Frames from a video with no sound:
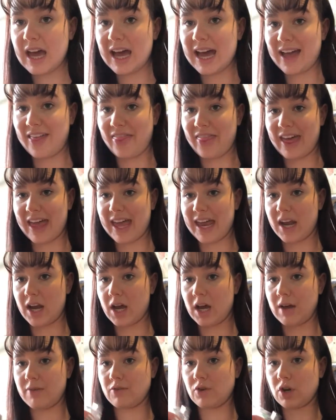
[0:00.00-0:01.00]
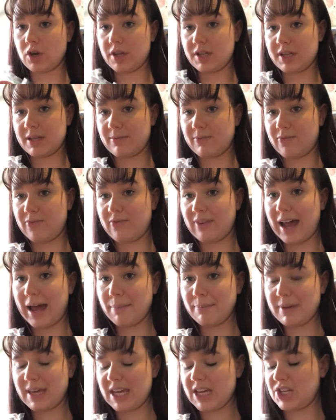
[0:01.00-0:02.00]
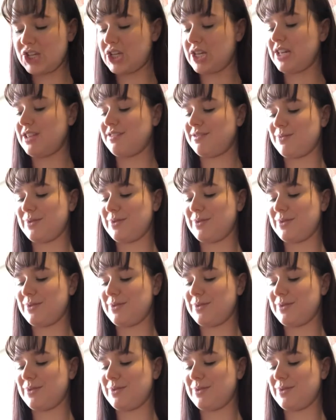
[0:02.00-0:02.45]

And then I've got some flat peaches,